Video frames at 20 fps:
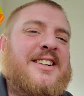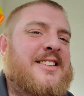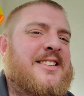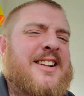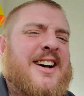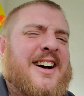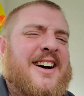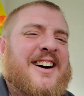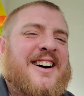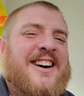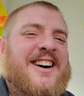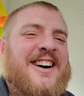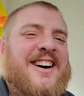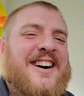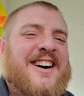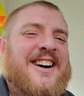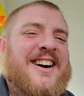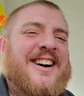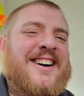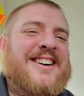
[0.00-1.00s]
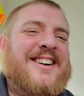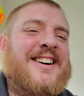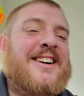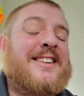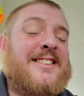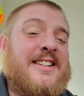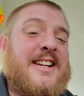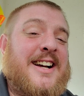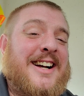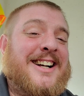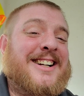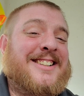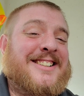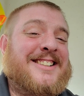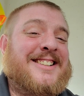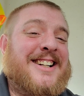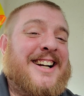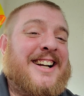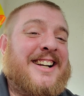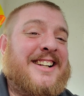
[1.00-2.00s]
nah. Yeah,
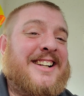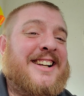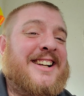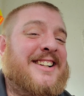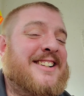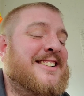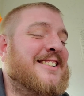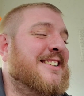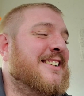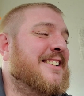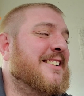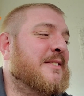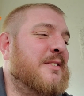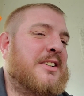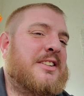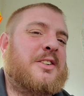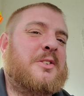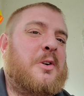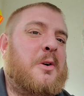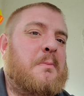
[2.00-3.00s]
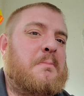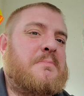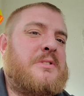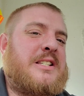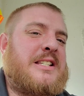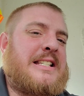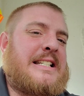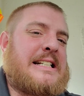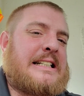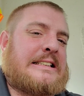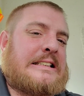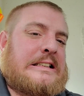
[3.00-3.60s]
yeah, you did. Oops.